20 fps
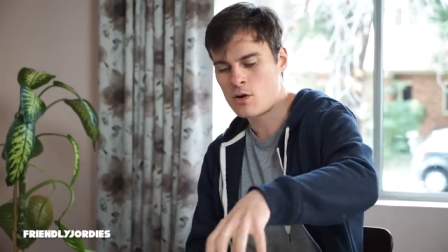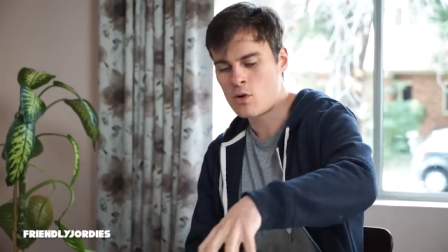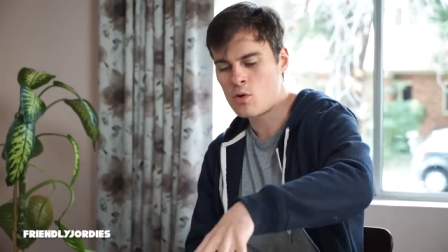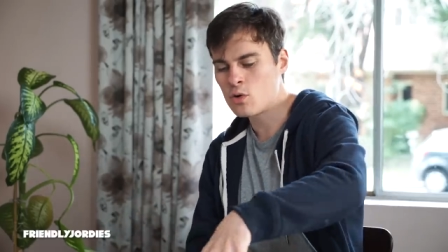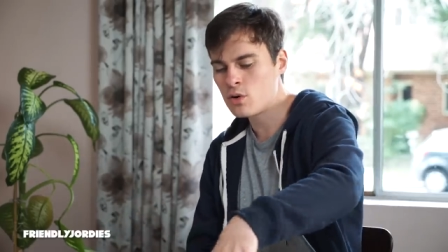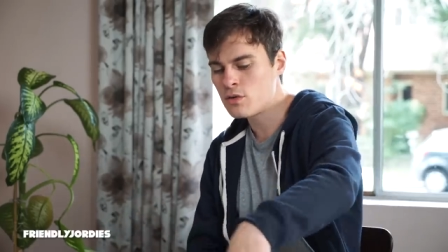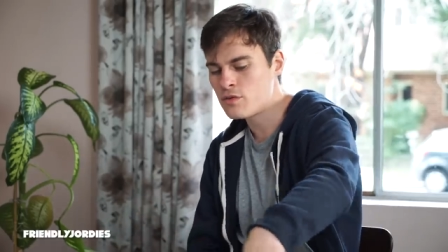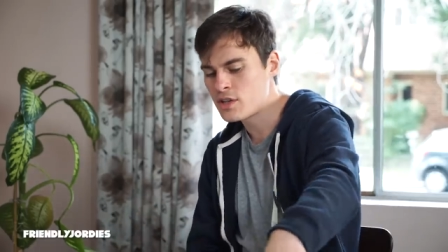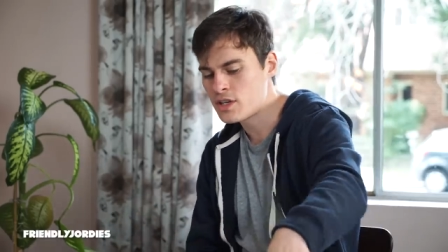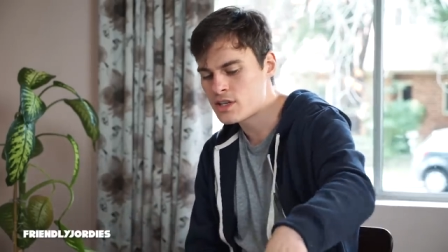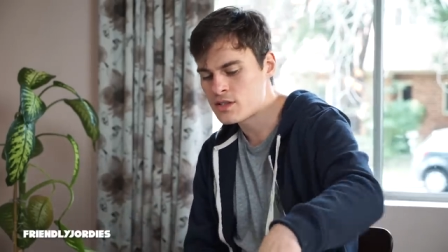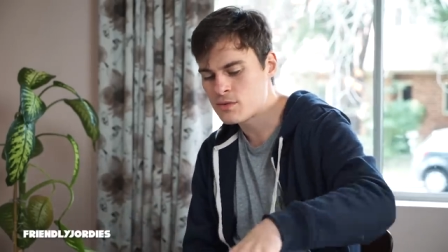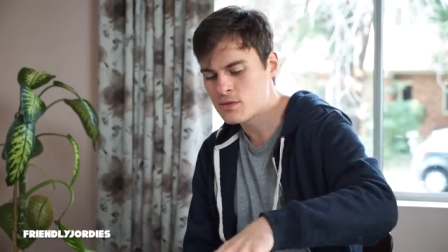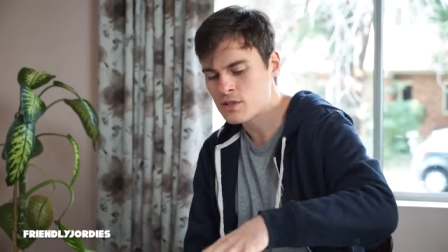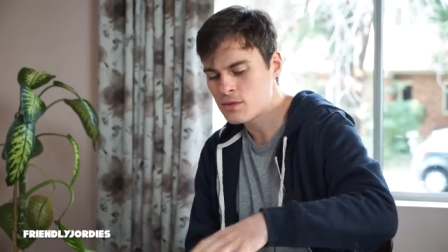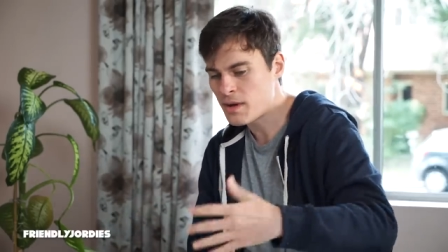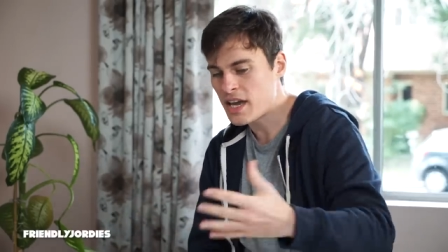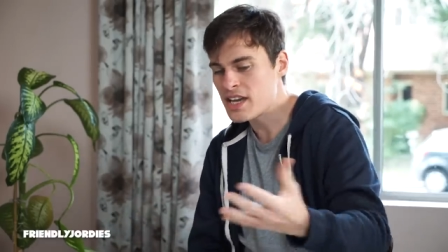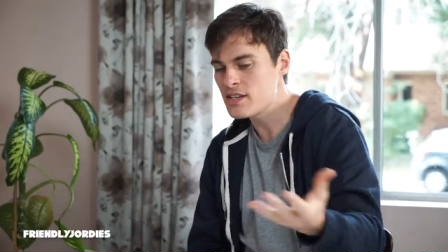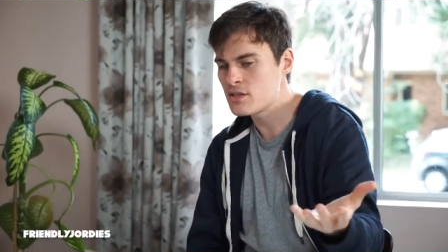all of these
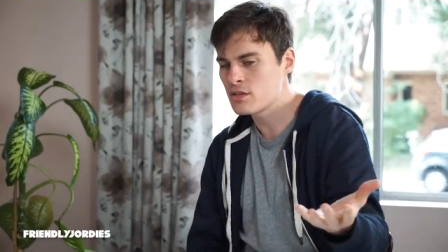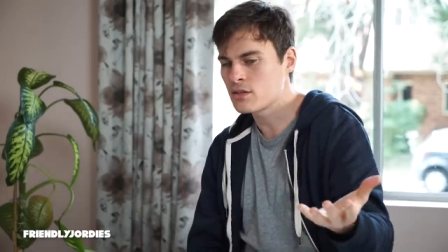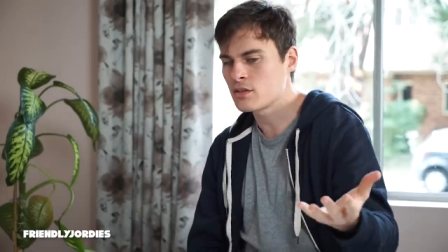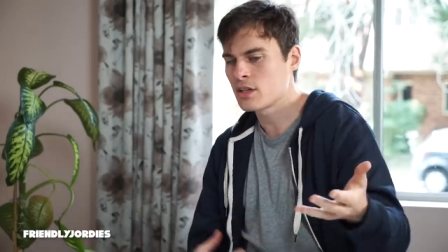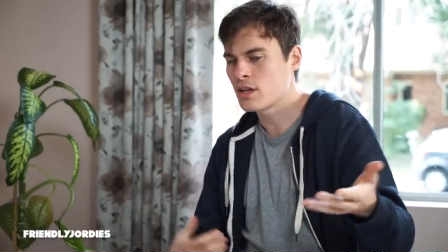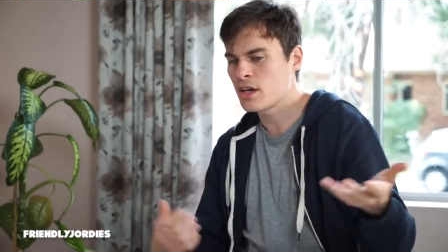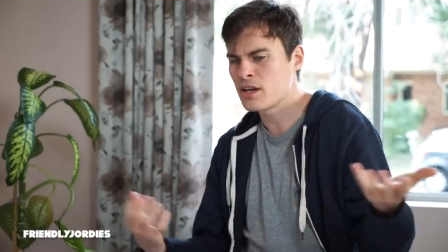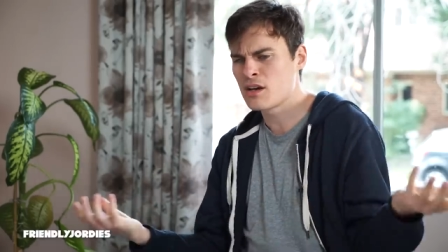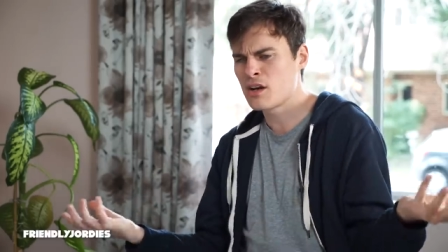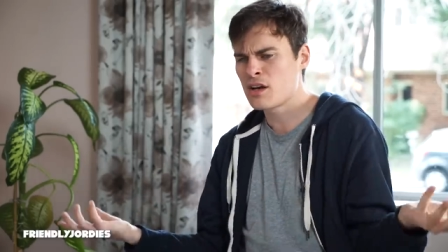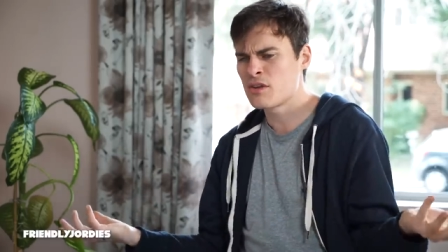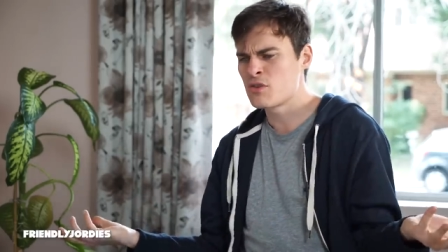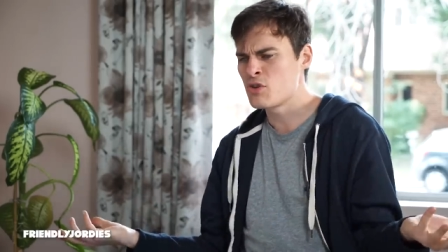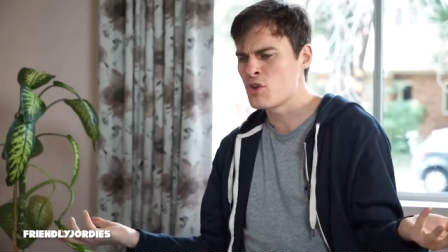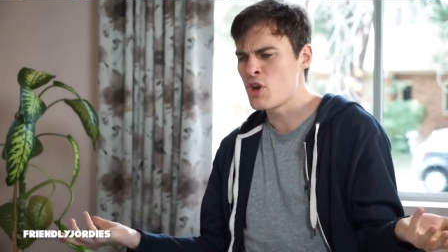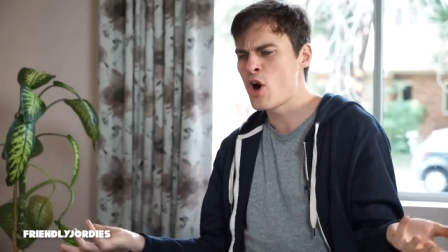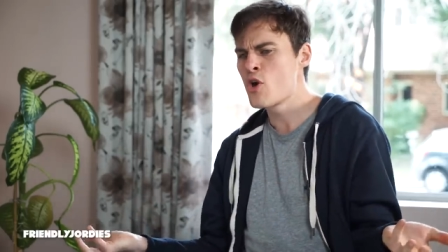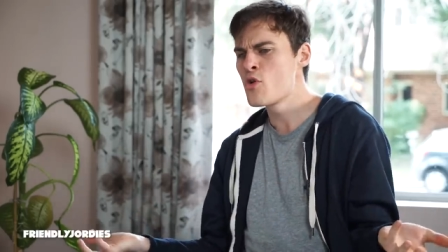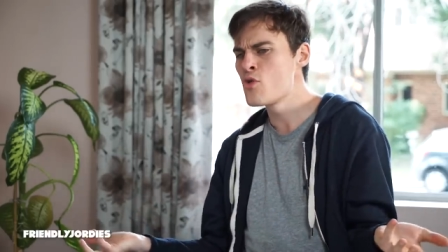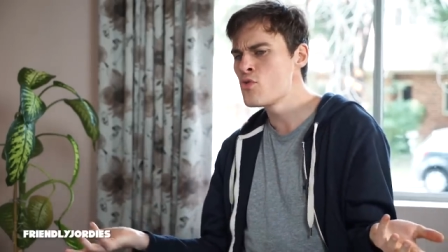basically, and I
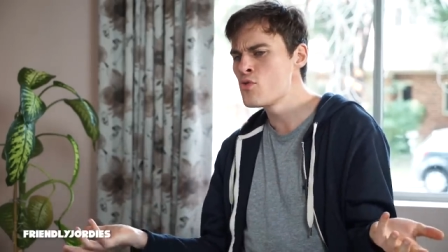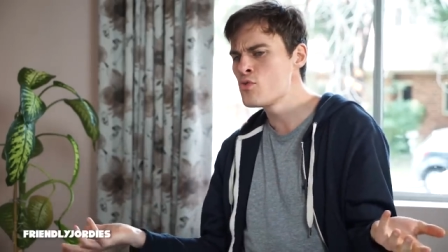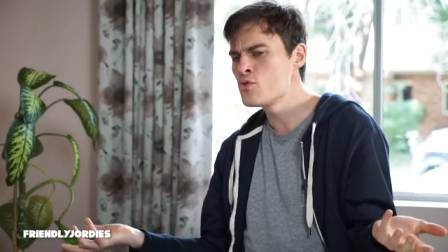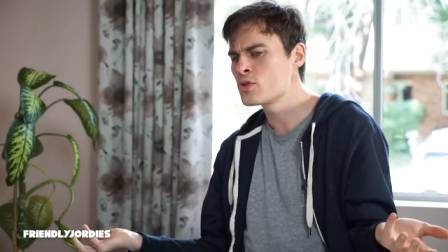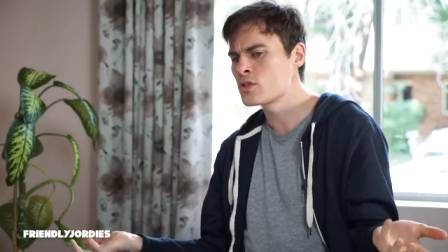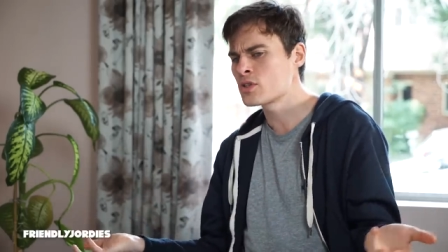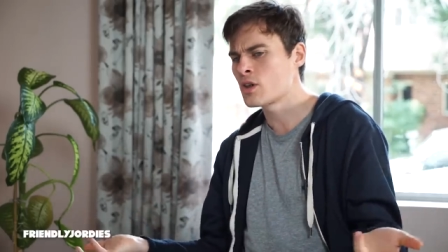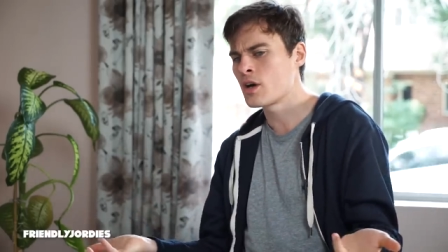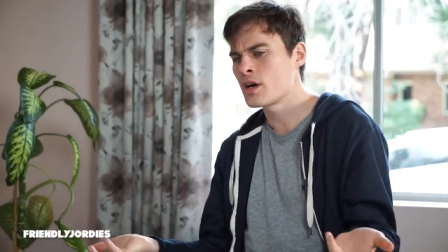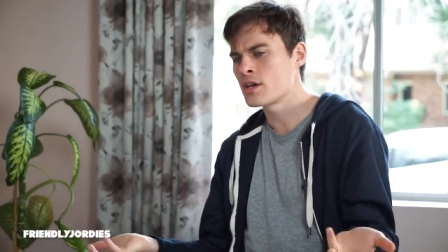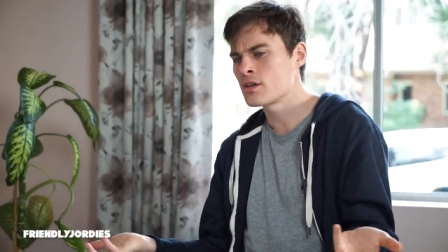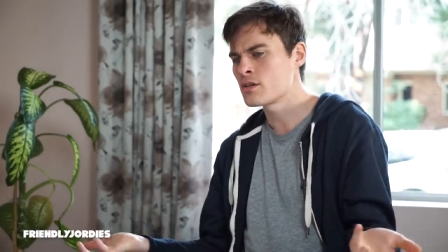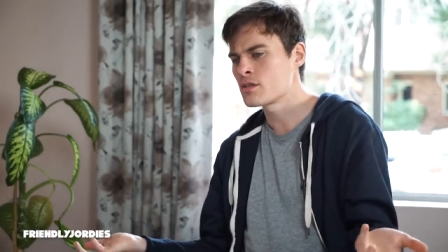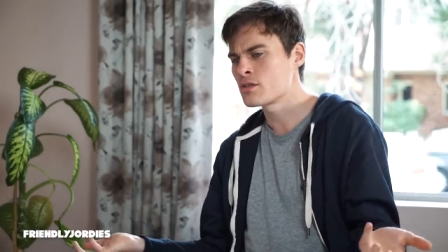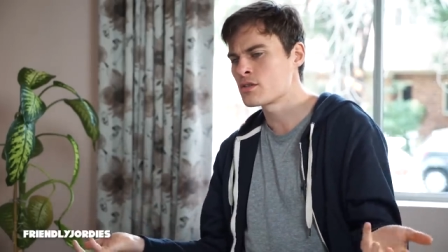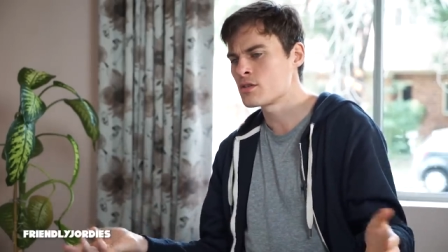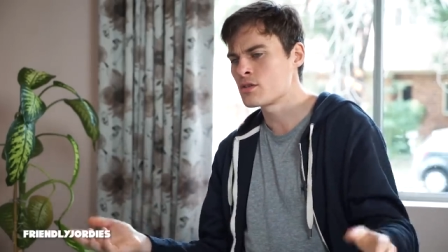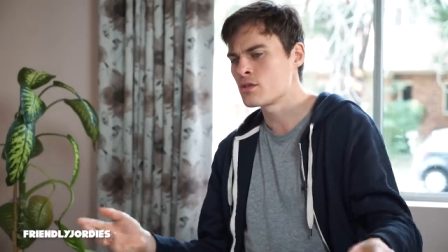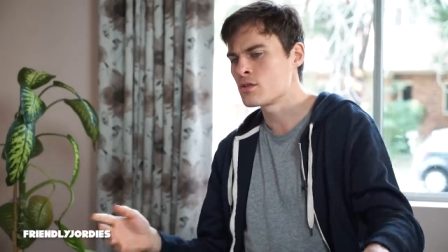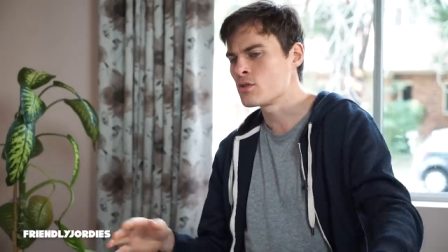know
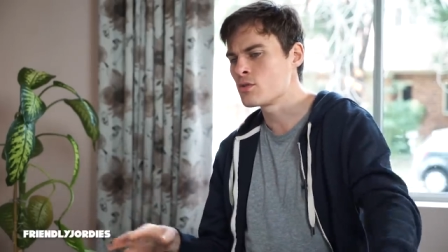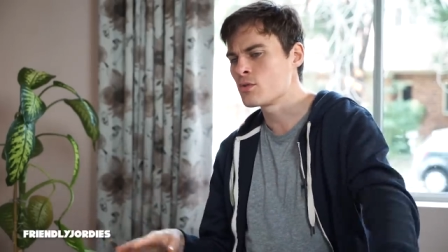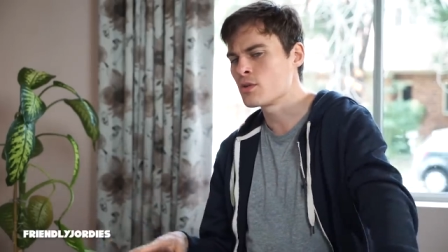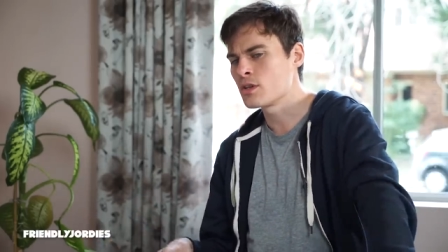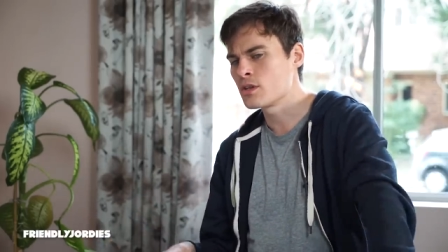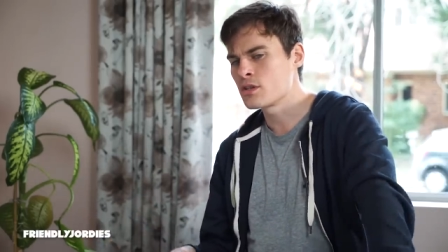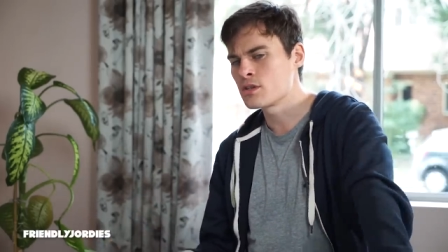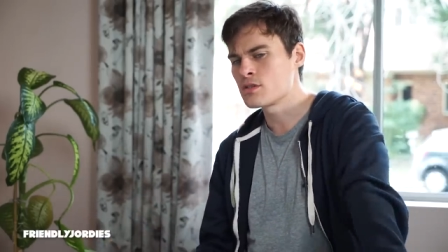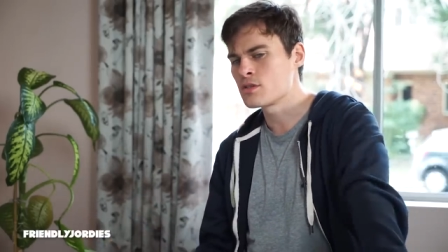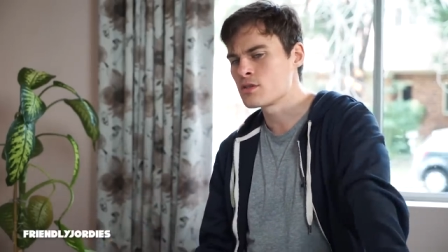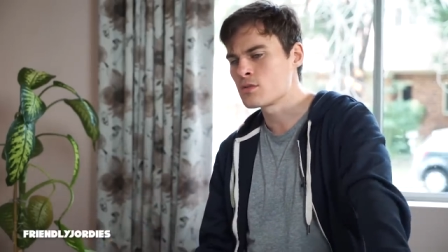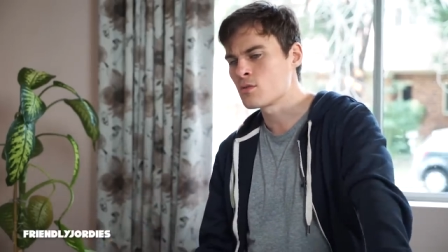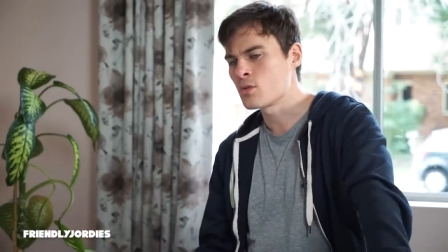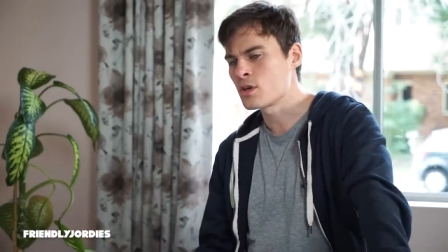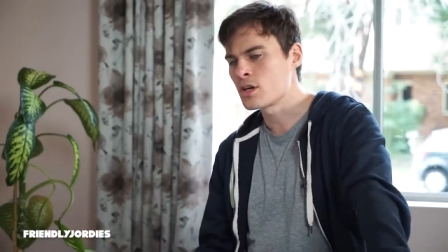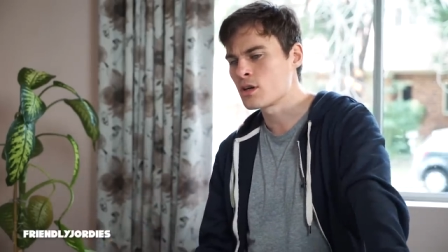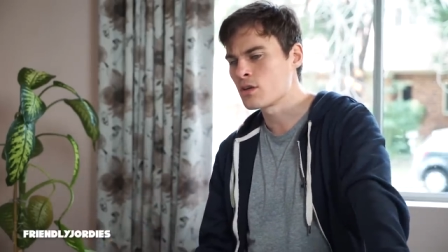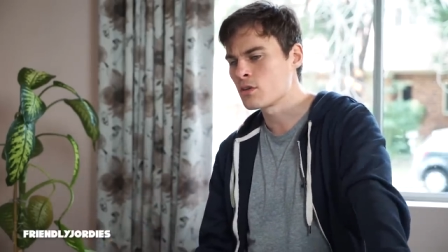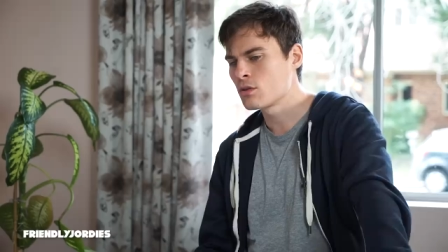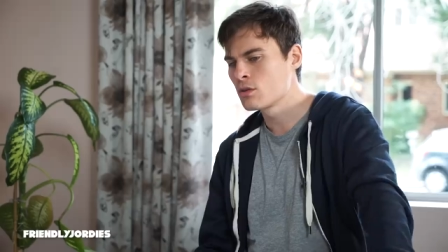scientists that are doing this as
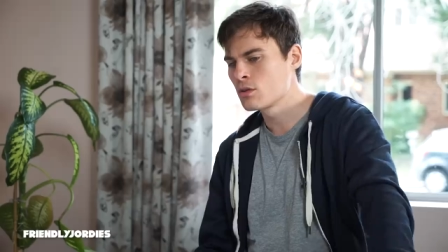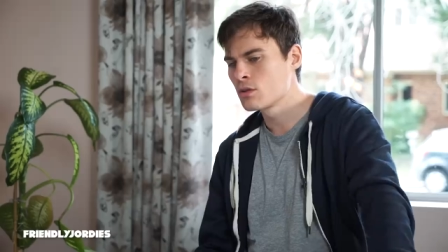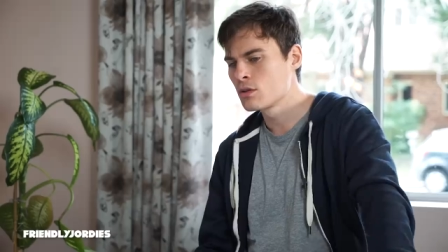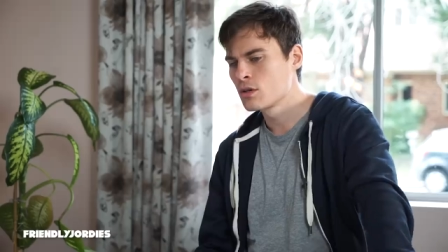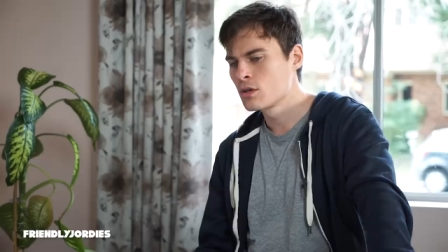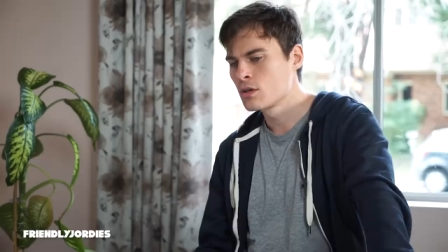well.